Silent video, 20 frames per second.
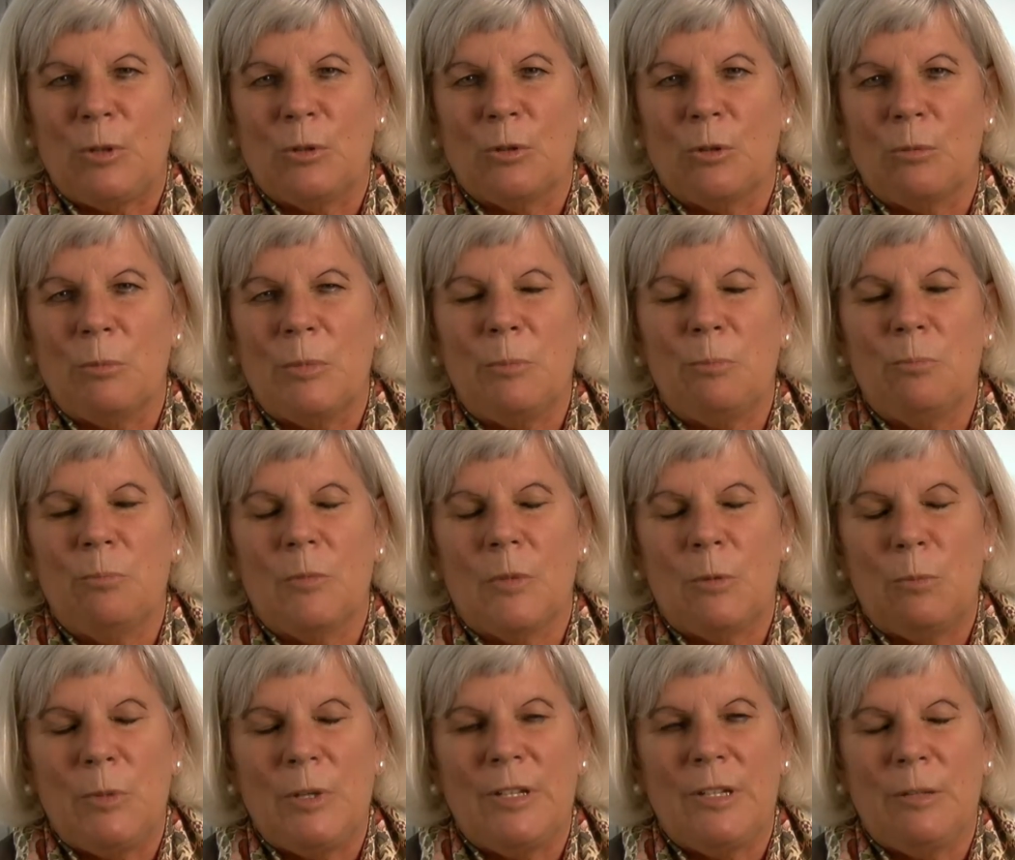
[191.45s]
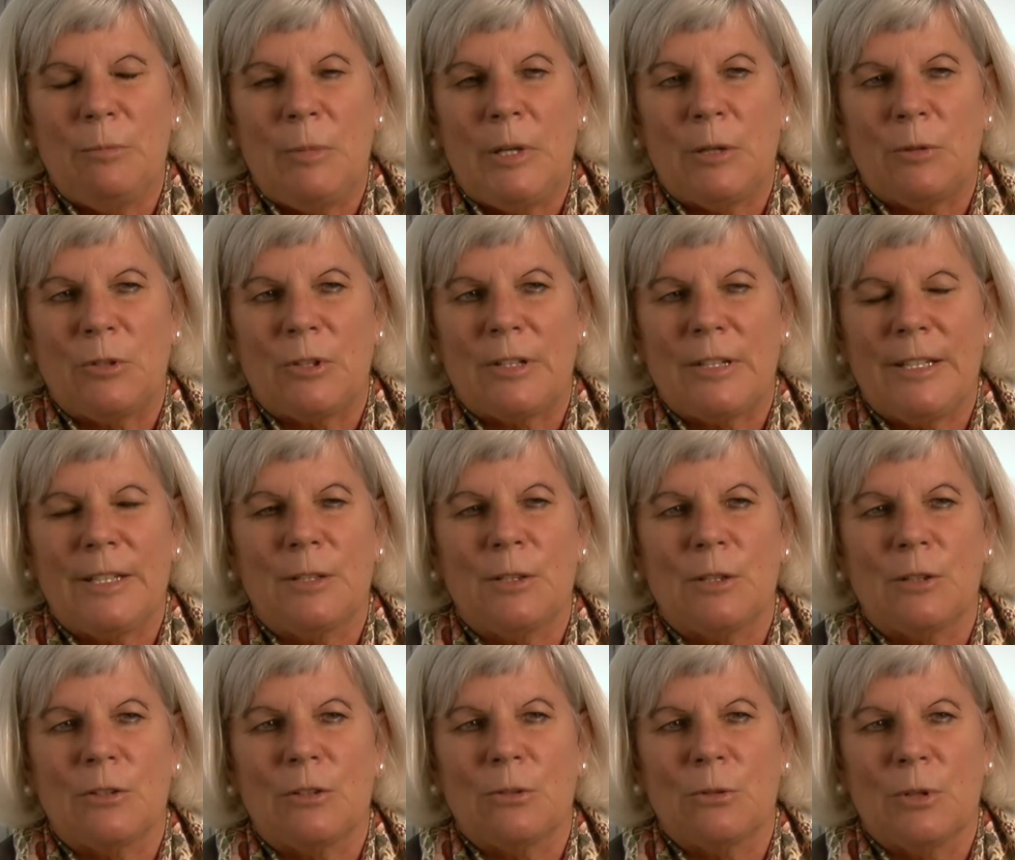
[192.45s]
you'll immediately be able to click
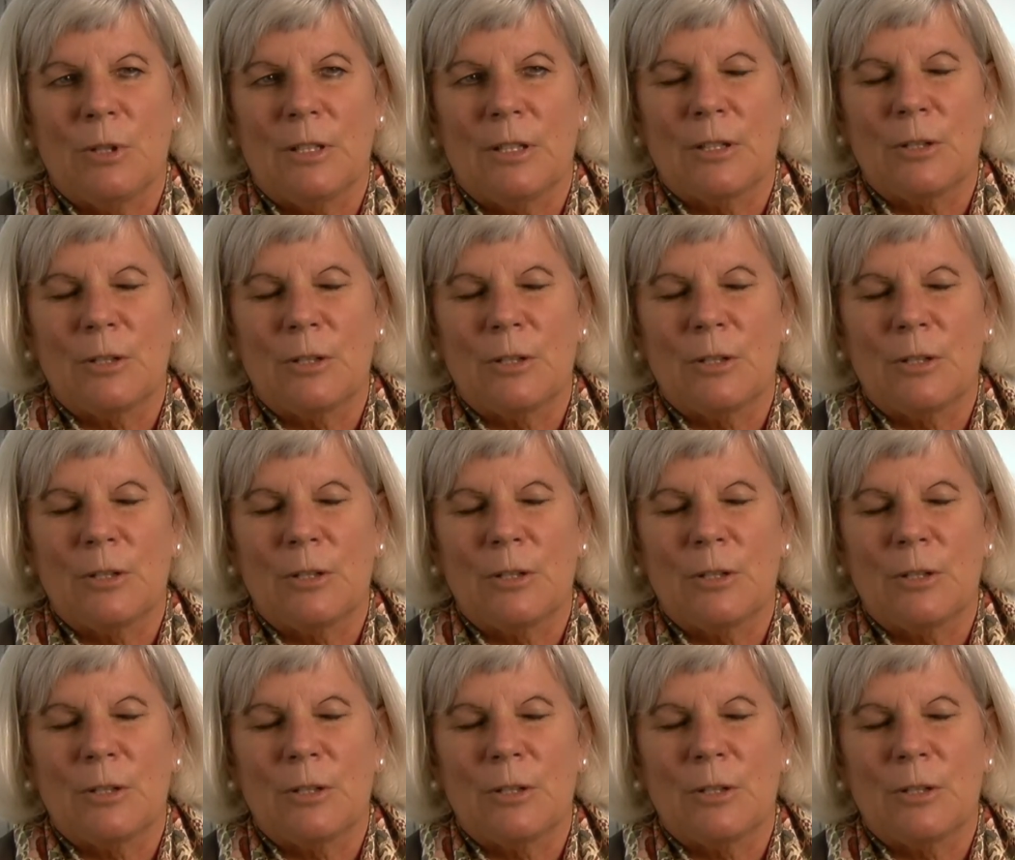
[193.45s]
onto our